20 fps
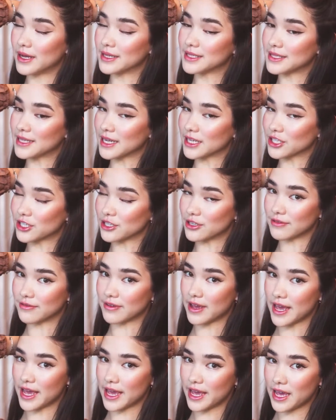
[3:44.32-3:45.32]
a section of
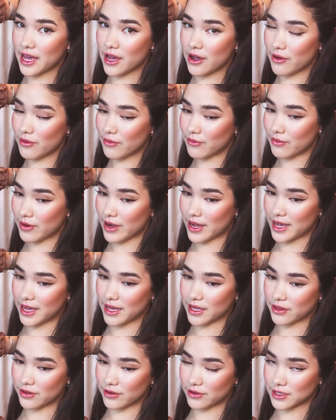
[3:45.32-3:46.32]
hair
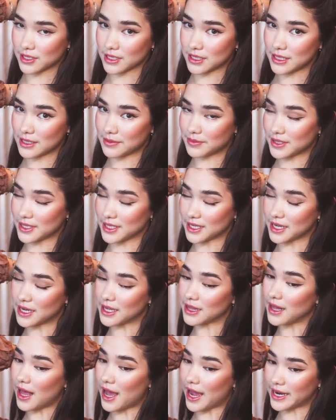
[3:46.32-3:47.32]
where those clips are going
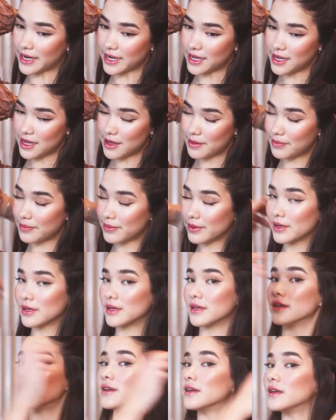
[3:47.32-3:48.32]
to line up,
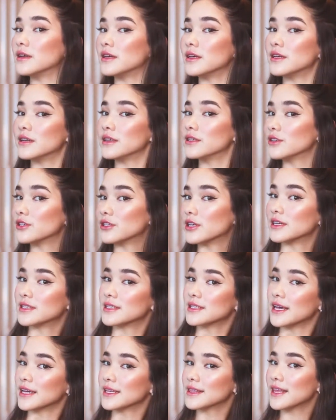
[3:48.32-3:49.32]

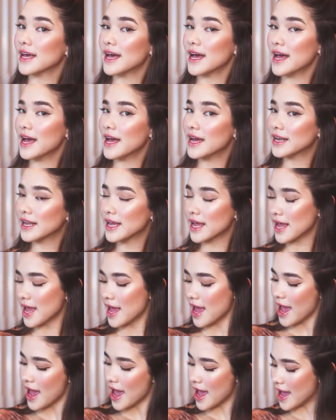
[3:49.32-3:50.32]
just like that,
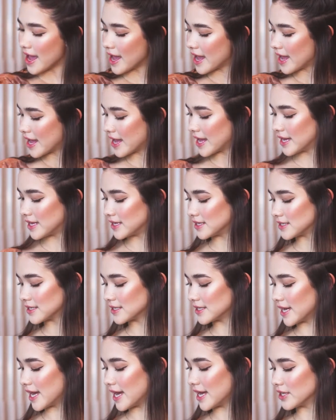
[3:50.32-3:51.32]
and
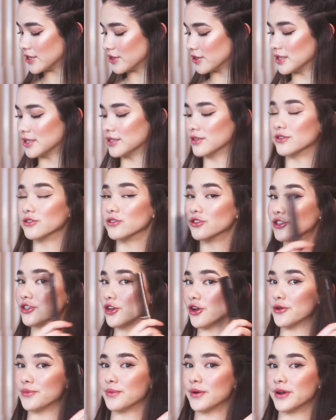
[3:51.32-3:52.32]
get your little
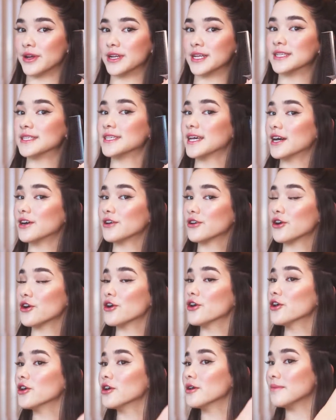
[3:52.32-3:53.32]
Showpony tail
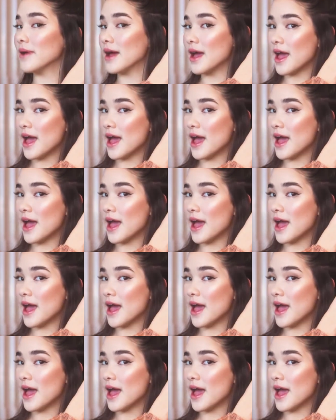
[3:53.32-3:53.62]
comb